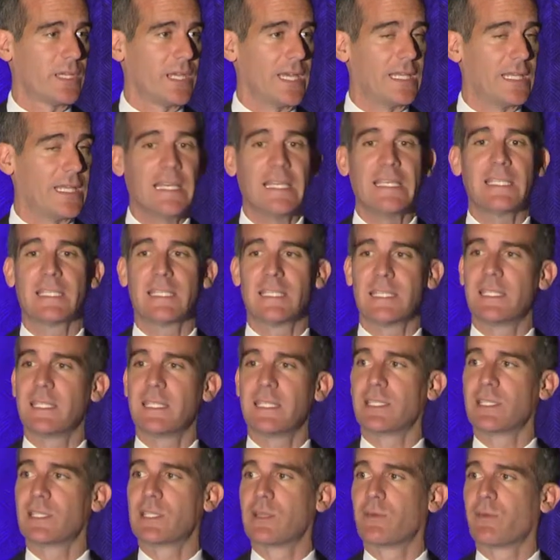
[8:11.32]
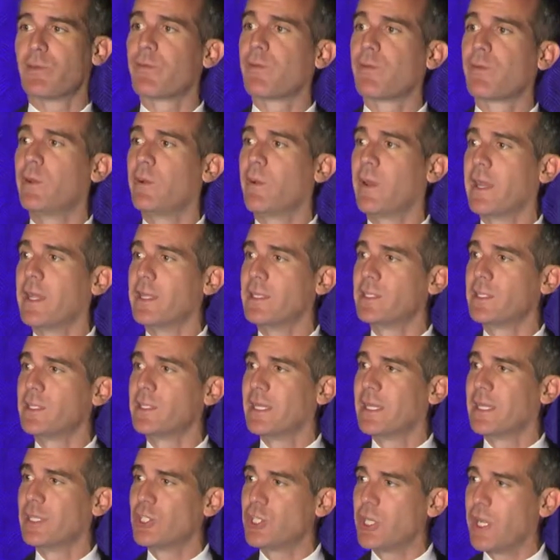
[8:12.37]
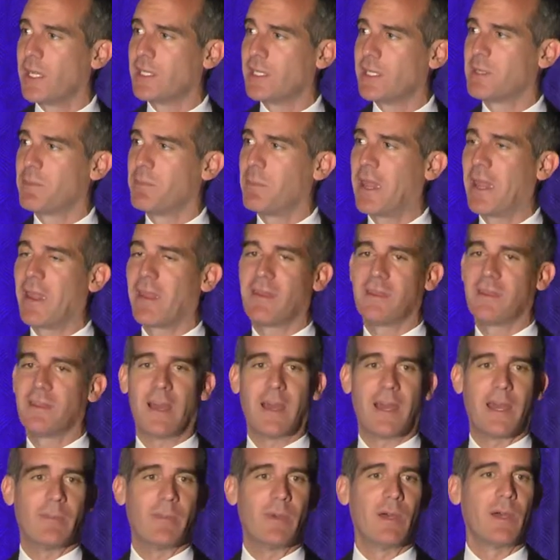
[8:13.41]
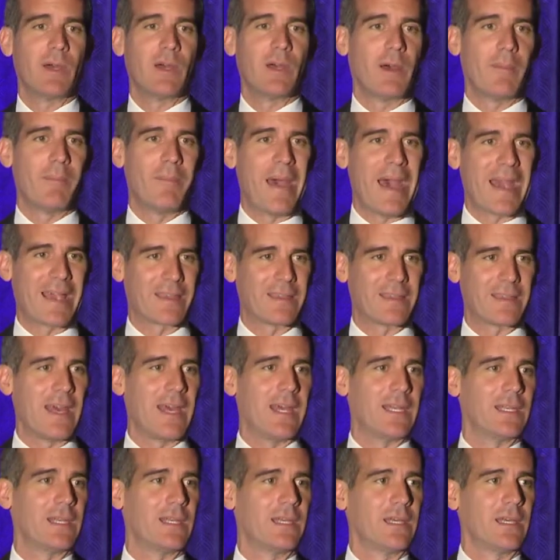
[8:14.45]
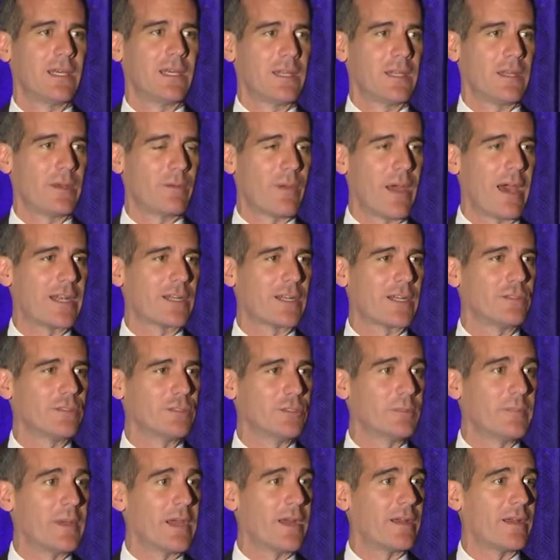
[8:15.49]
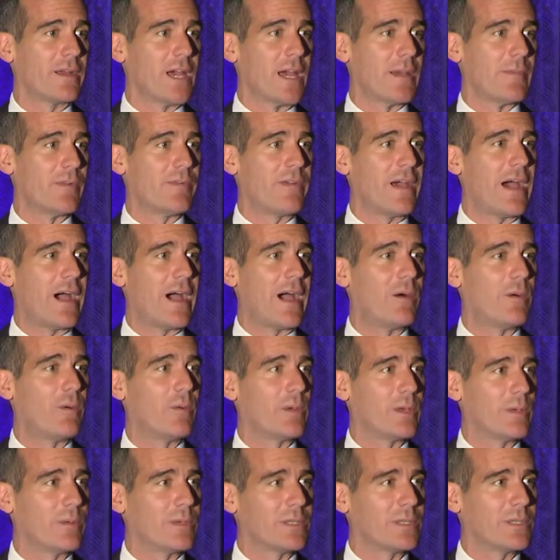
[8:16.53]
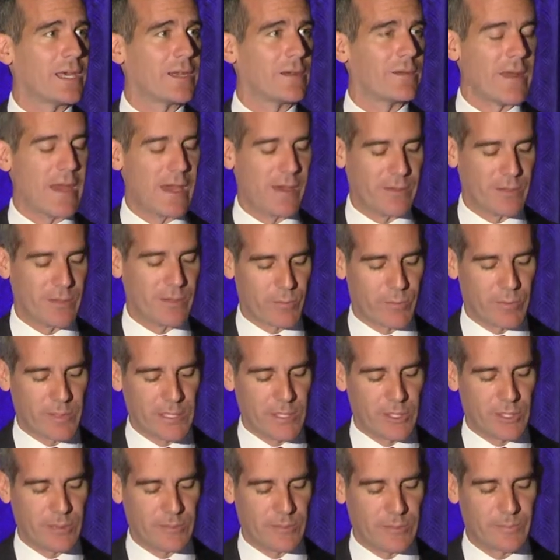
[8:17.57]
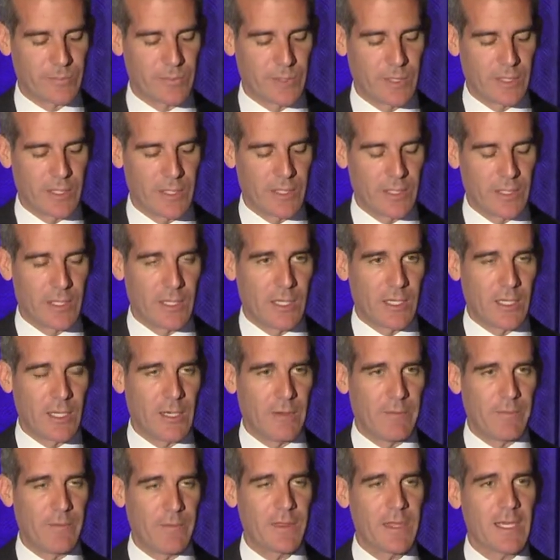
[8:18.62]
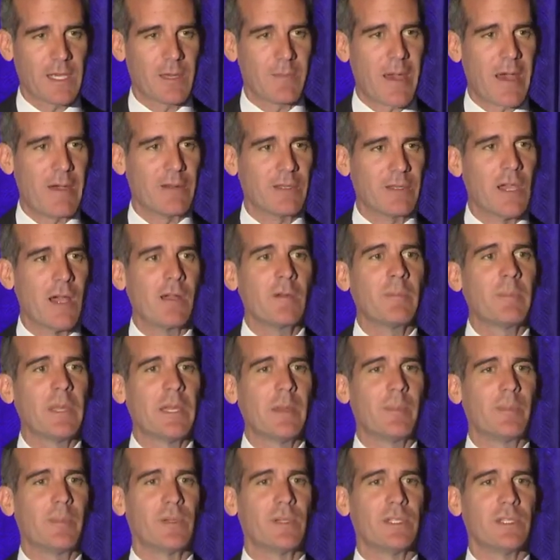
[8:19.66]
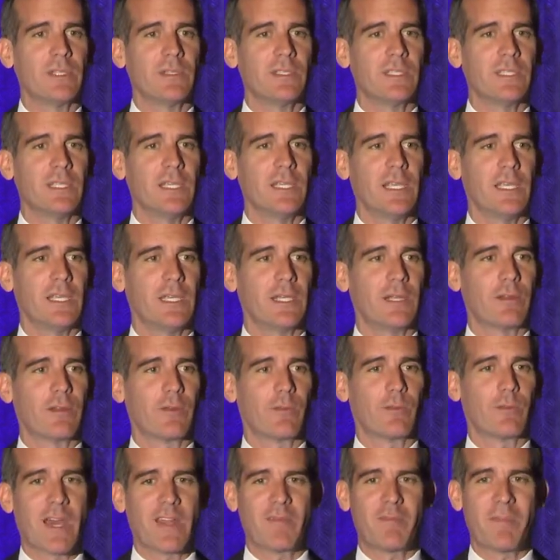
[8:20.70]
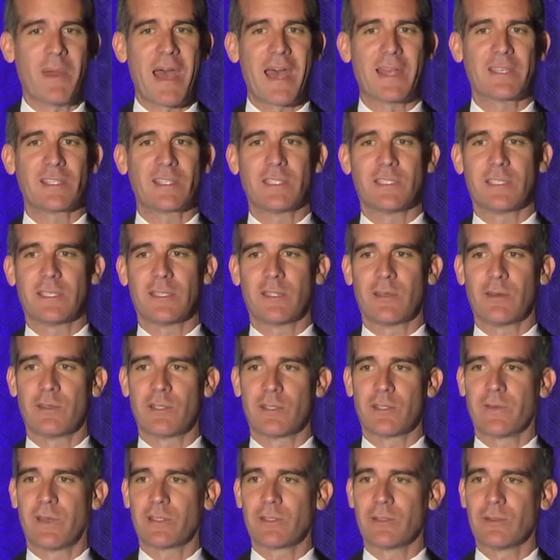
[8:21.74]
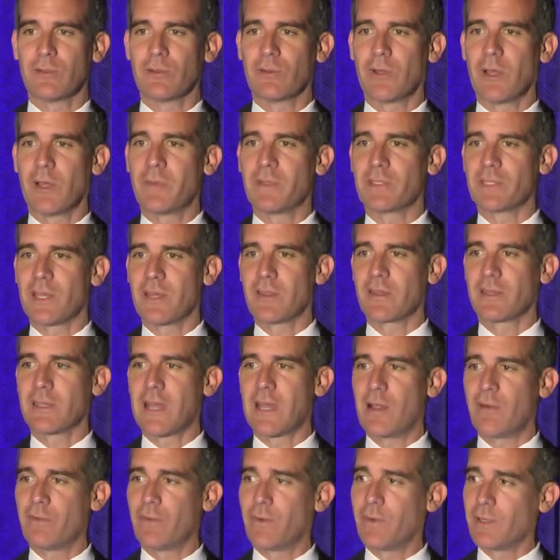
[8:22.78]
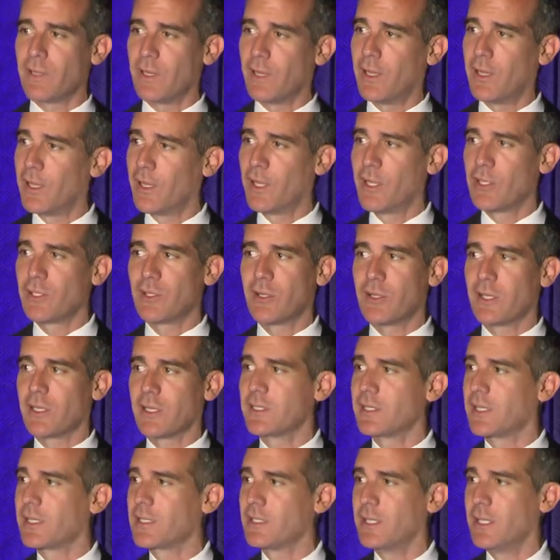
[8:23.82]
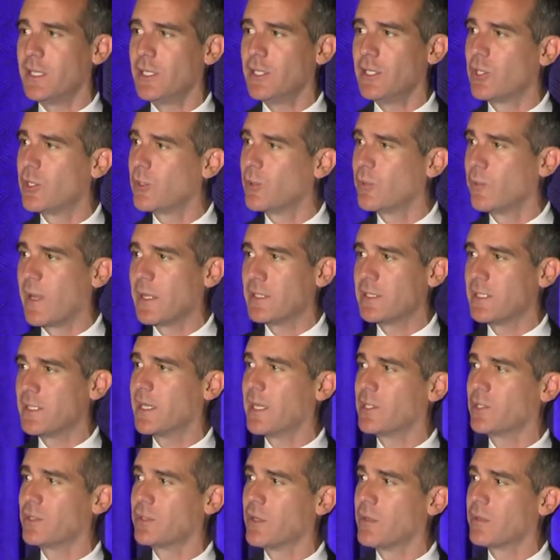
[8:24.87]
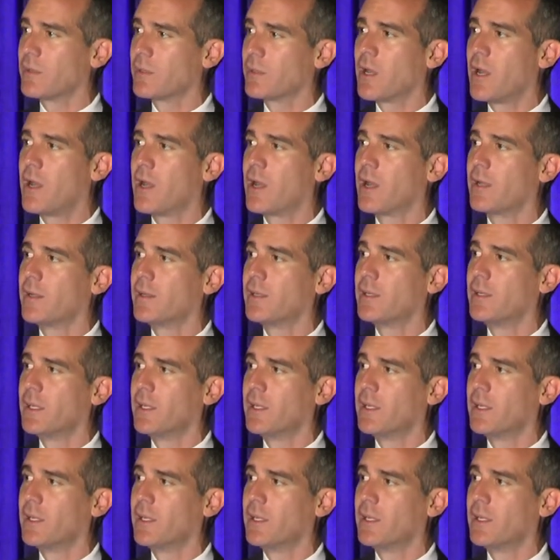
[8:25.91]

At least since the freeways changed the paradigm back then, the radical new paradigm of how we would get around the region. If you think about young people and you see, you know, the rite of passage that those of us who grew up in Southern California, turning 16, you couldn't wait to get your own car.